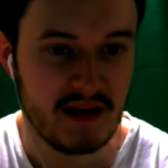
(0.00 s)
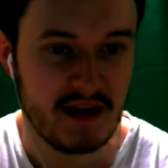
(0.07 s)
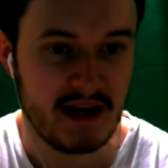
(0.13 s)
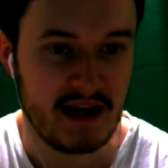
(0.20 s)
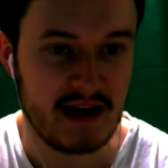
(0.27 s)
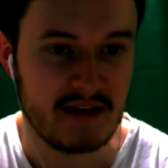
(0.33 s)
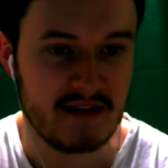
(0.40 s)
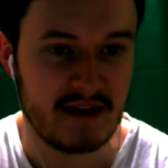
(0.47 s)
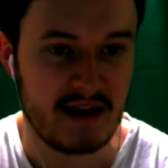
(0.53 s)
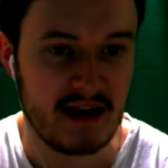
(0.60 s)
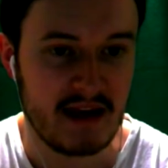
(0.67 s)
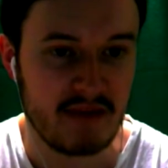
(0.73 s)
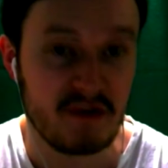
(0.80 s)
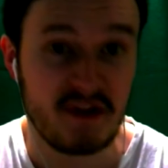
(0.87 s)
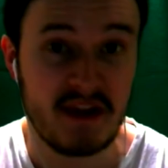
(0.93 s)
And
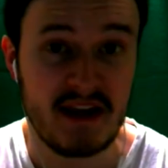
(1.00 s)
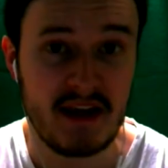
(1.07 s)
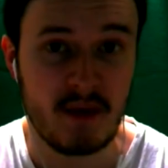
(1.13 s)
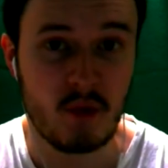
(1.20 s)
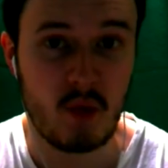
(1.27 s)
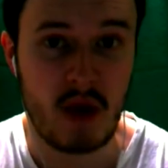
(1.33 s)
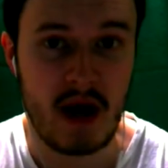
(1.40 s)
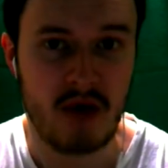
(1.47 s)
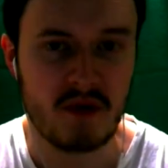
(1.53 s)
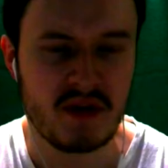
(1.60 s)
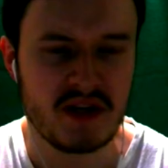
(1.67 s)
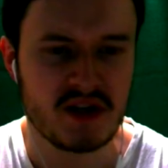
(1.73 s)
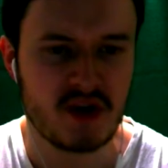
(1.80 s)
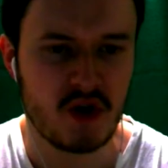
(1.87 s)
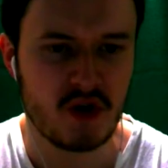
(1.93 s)
if you're thinking, wow,
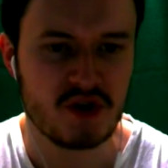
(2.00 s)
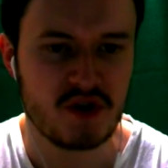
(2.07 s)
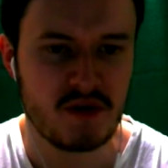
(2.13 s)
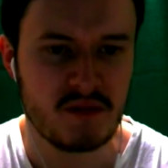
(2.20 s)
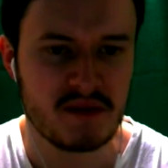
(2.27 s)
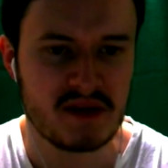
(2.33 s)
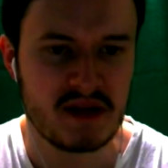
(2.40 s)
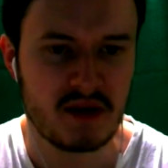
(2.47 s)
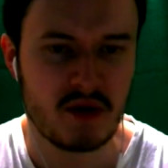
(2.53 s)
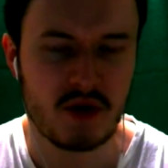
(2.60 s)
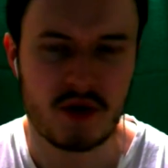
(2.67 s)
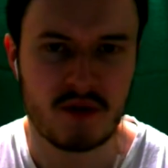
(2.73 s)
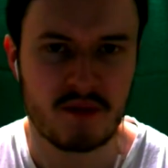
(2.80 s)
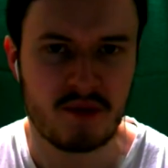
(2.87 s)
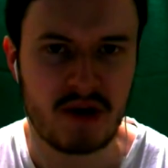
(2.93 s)
these costumes, they
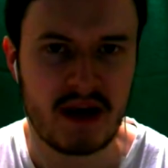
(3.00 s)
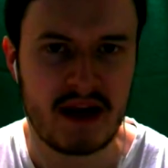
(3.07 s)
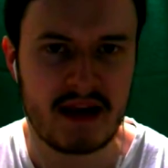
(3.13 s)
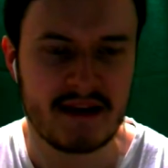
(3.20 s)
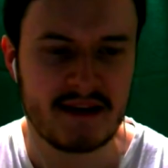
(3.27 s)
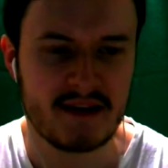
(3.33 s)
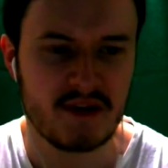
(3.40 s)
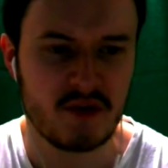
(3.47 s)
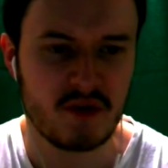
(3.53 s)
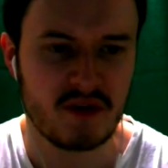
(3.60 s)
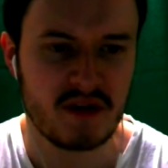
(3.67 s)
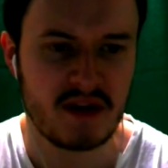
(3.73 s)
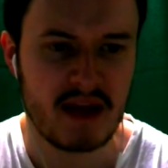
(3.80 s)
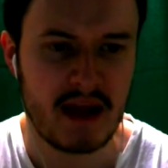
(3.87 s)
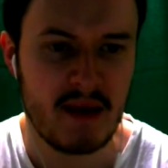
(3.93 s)
look pretty identical
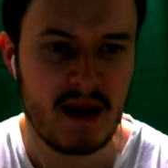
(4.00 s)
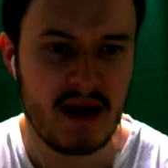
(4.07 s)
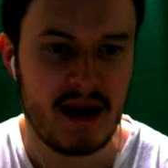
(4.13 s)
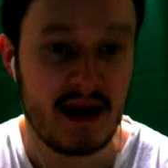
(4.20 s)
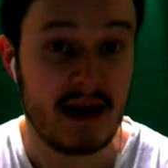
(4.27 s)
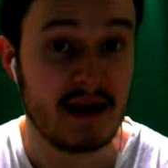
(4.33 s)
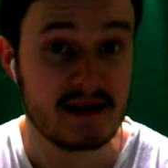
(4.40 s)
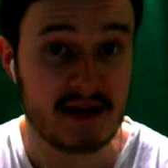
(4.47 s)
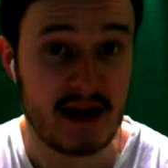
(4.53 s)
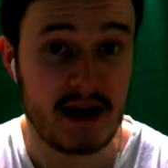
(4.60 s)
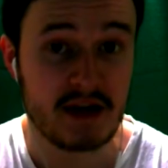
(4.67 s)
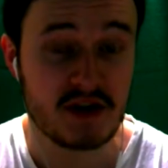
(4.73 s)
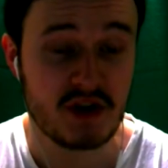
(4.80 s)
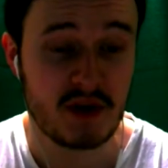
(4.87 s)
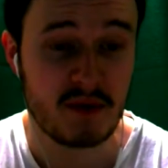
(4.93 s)
to the game, it's
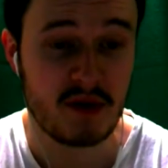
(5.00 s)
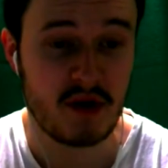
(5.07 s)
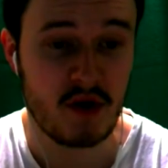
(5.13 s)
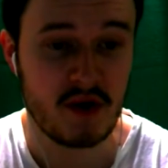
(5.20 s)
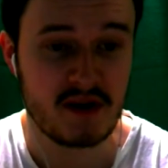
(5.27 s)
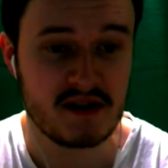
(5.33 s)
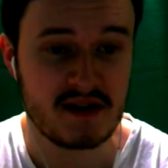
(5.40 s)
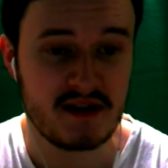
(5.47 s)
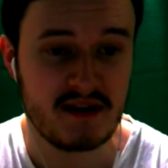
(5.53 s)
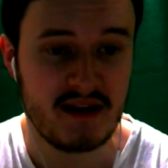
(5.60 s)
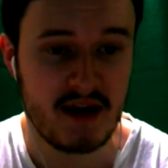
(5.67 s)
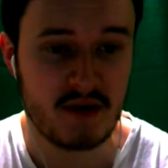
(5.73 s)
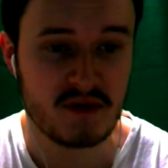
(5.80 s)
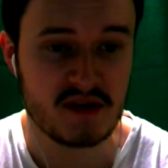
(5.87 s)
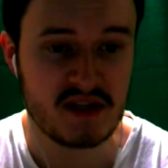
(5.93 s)
actually because the
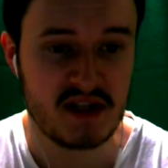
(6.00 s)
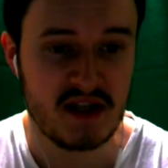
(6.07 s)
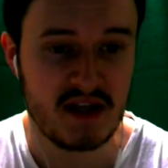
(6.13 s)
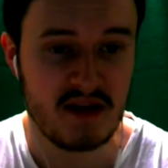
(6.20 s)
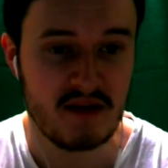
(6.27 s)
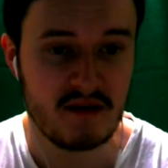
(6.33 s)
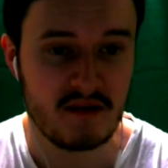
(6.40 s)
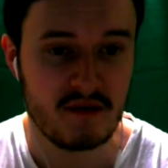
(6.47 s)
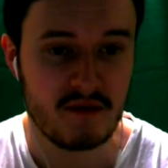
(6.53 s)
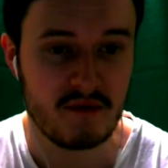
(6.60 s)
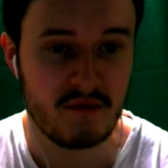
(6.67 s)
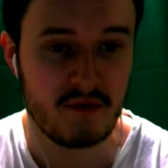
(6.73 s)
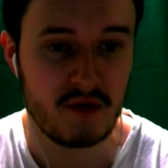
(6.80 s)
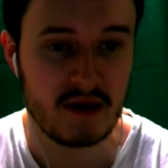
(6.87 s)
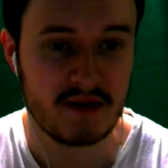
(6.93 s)
DLC
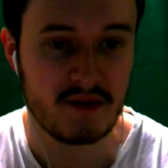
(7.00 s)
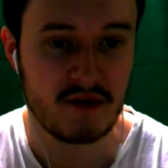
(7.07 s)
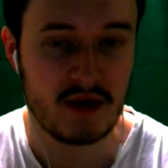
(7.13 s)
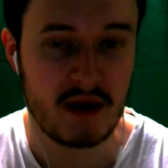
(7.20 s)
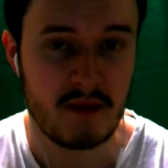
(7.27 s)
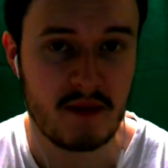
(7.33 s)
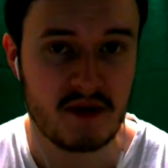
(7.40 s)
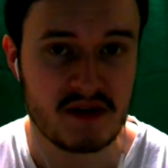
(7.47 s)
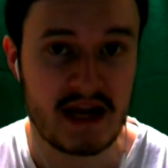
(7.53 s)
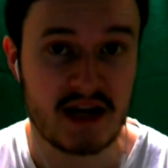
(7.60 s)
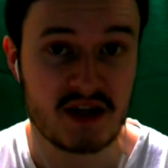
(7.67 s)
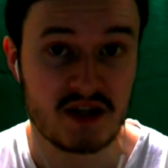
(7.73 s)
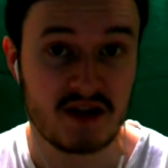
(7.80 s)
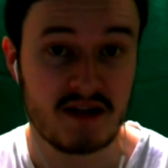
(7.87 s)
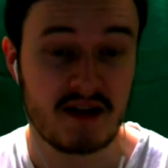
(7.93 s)
for Little Nightmares
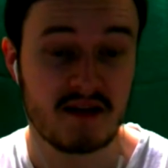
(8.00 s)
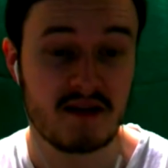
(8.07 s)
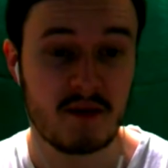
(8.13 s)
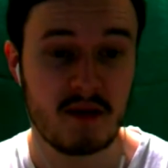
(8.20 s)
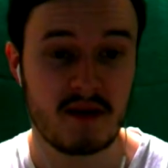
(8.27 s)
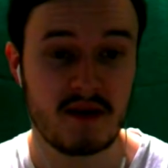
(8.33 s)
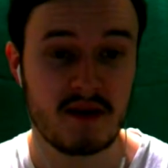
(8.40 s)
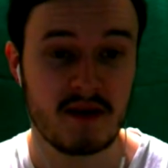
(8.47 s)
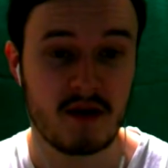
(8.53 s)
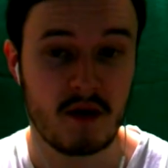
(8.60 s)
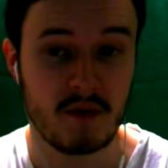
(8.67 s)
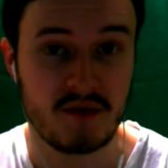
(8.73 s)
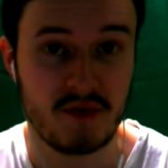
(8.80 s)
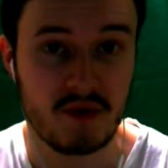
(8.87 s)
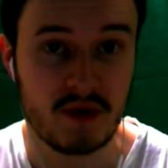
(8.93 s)
actually did
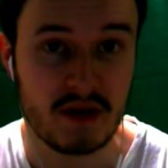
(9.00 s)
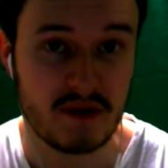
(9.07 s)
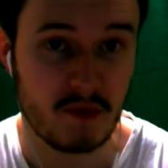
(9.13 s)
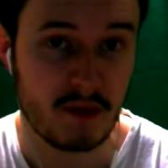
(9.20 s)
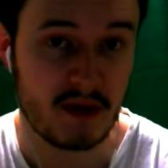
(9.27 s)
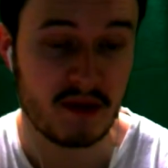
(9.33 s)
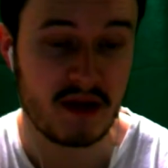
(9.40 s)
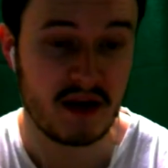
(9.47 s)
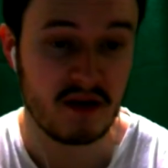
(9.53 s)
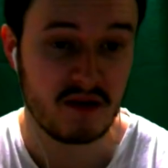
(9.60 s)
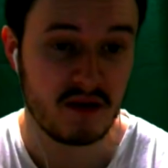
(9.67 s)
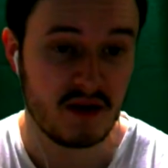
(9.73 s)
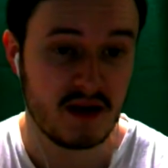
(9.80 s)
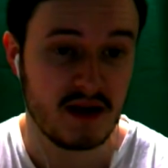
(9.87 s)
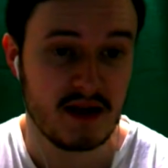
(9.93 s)
come to LittleBigPlanet
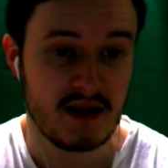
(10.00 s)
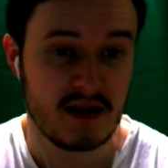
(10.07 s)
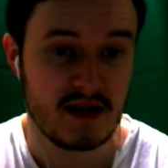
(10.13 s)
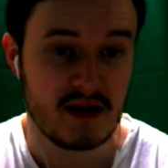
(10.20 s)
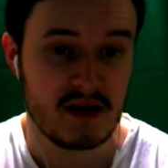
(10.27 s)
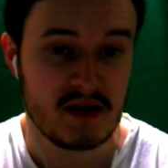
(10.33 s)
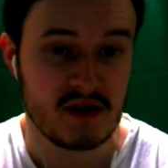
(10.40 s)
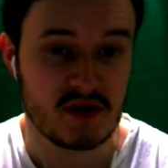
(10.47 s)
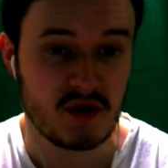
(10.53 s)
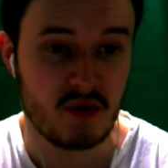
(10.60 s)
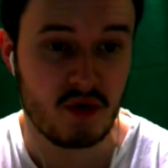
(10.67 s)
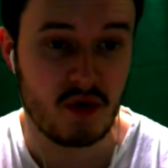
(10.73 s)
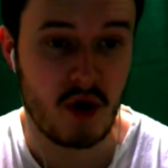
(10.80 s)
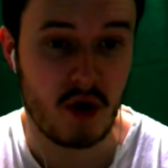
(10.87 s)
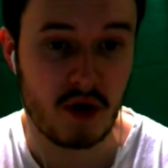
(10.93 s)
3. So
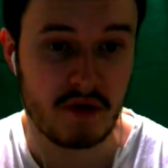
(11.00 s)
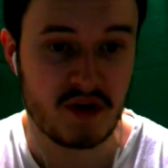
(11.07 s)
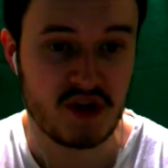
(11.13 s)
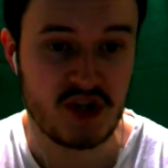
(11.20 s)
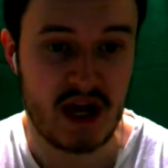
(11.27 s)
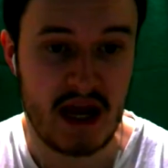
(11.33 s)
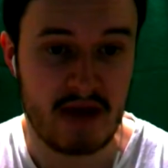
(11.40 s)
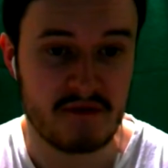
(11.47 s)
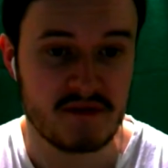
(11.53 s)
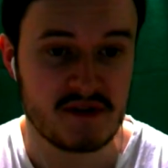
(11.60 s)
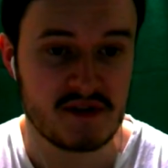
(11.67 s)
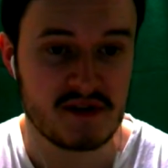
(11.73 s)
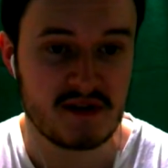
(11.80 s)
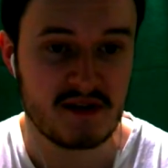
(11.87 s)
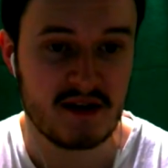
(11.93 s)
all of the chefs,